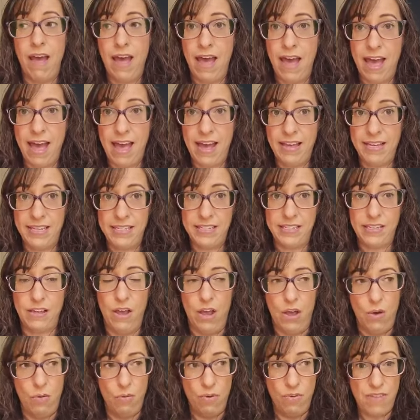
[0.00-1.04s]
as,
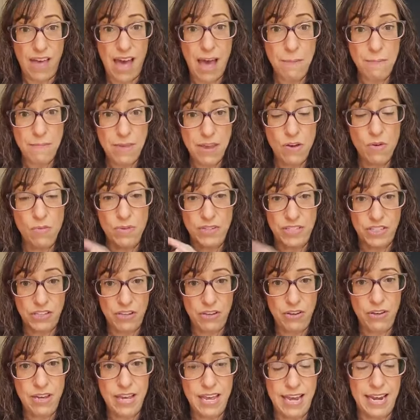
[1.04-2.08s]
well, that meal was
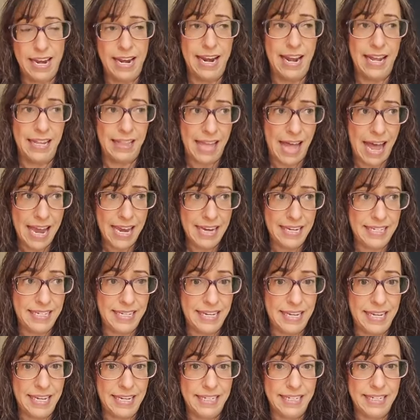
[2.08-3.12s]
good and I liked
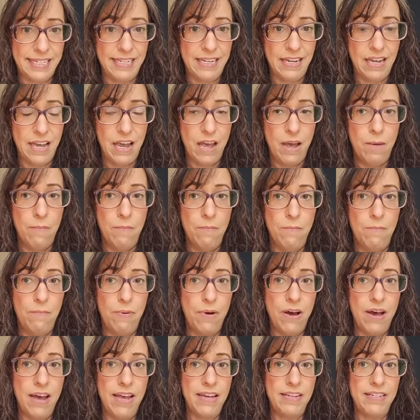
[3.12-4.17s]
it,
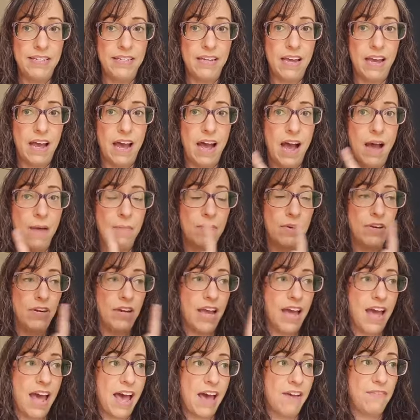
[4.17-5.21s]
but I'm going to
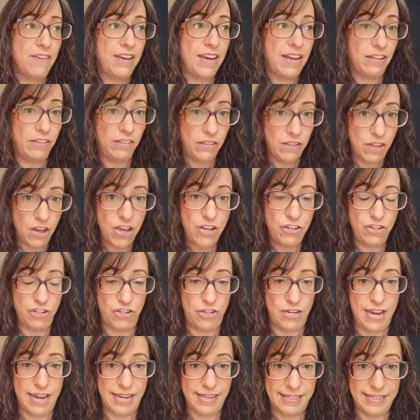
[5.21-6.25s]
have it at lunch
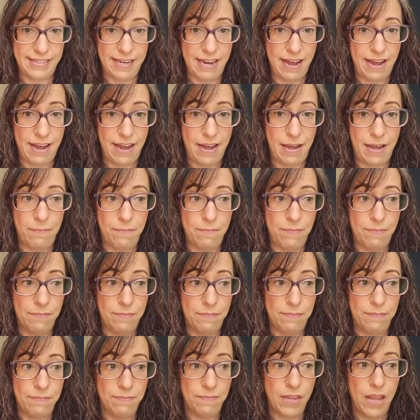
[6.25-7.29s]
next time
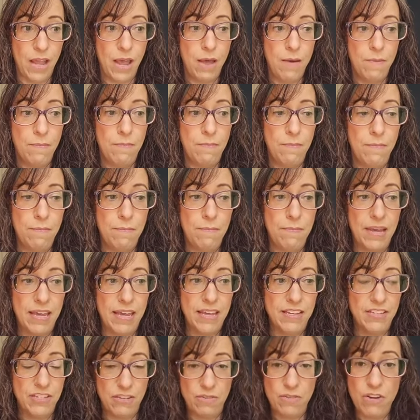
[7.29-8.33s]

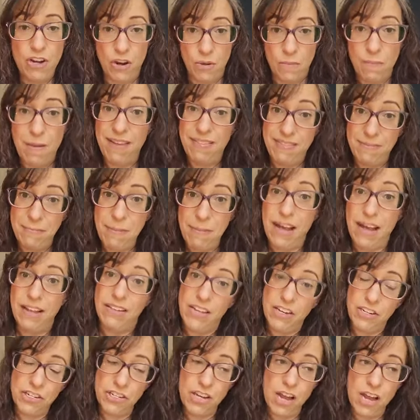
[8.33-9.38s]
because you know by by
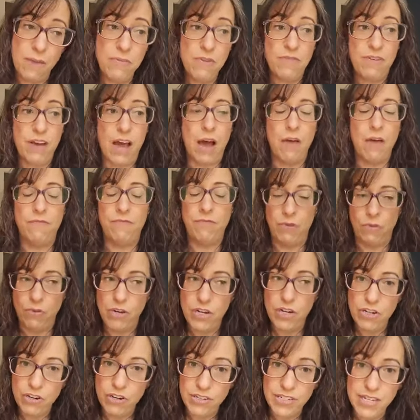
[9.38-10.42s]
lunchtime you've got food
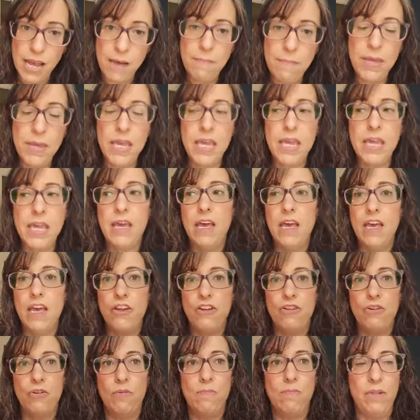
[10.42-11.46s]
in your tummy,
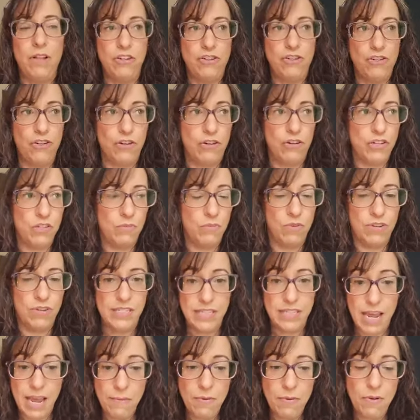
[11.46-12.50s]
your blood sugar is more
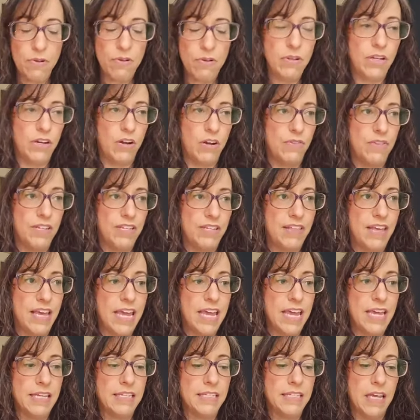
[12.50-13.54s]
stable, and all the
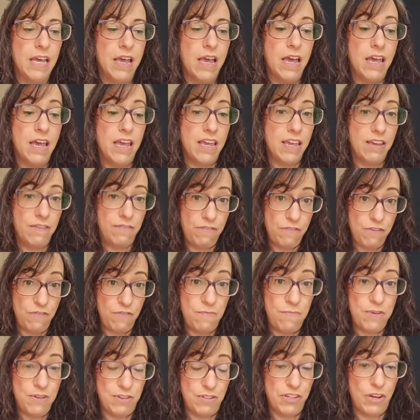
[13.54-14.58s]
things. If
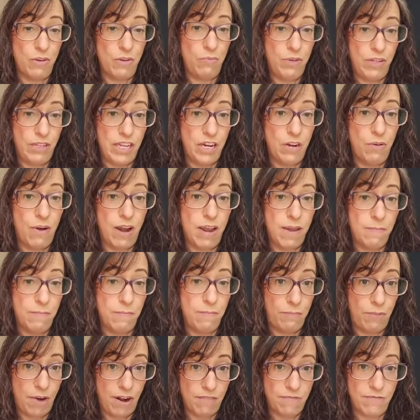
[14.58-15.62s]
you've built a really
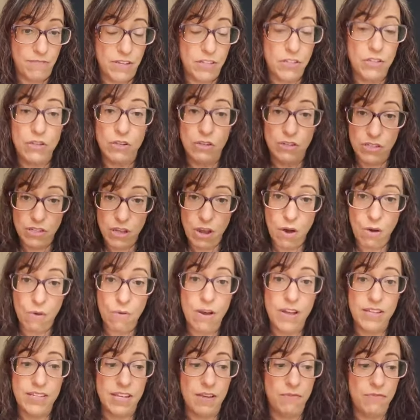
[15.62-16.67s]
great breakfast, so
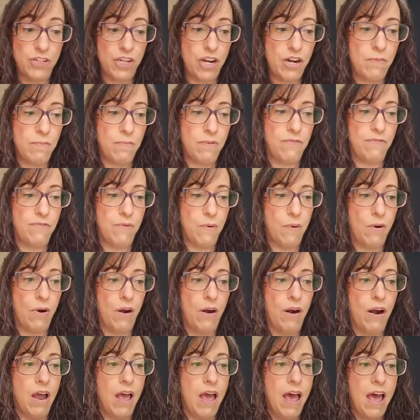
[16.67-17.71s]
as I've shared
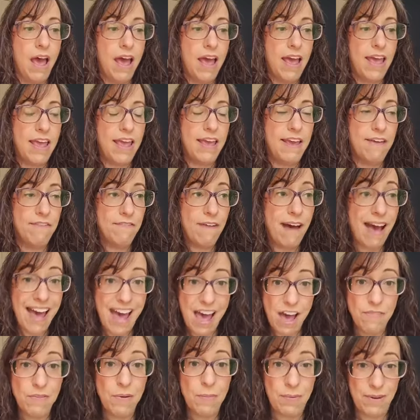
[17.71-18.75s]
before, if I
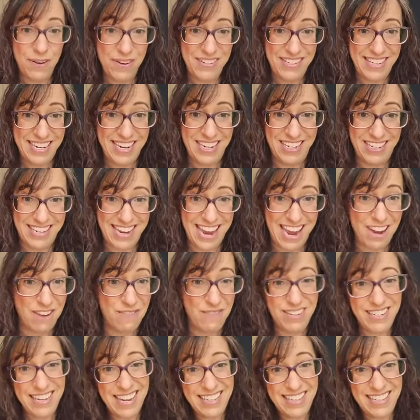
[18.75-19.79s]
have a protein shake,
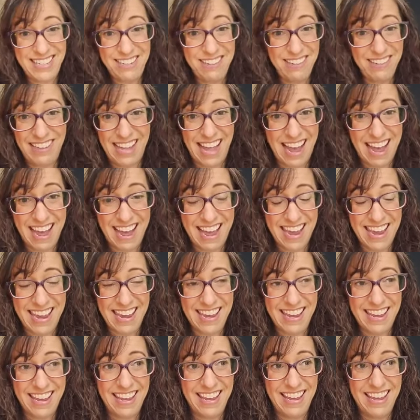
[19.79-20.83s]
which I still
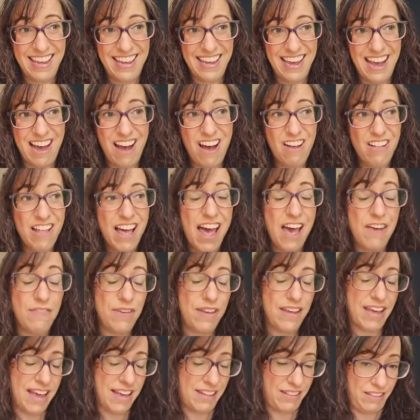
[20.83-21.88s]
like, I'll have
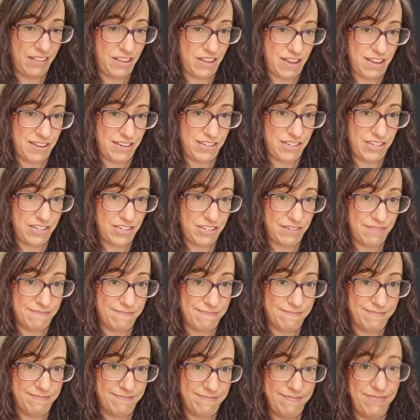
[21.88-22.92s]
it at lunch,
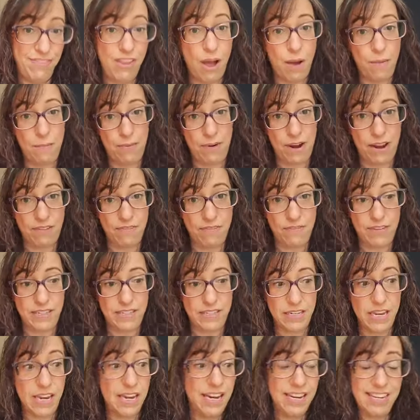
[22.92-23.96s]
not
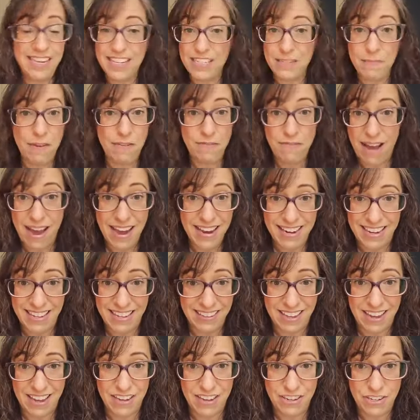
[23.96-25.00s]
breakfast, and it does me fine
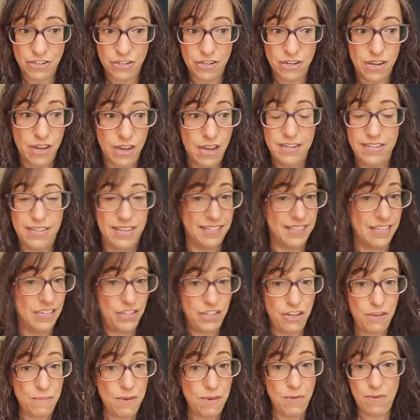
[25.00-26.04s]
at lunch. Doesn't
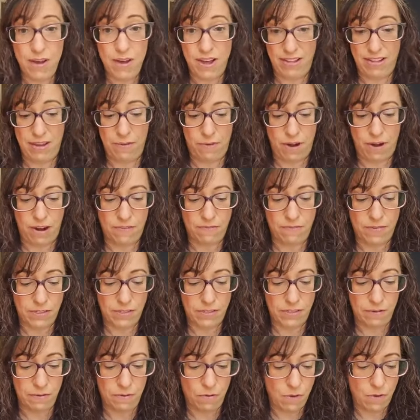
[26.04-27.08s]
do me well at
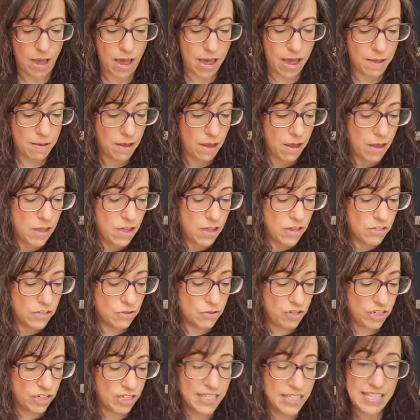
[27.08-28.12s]
breakfast. Okay, so
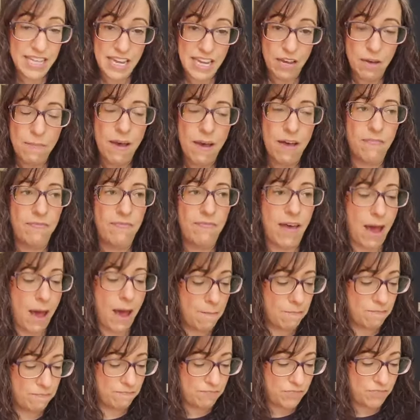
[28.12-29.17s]
just think about
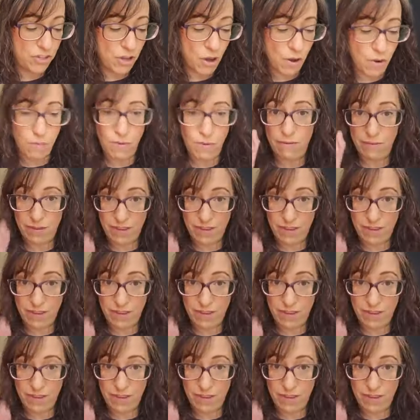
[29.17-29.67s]
that. So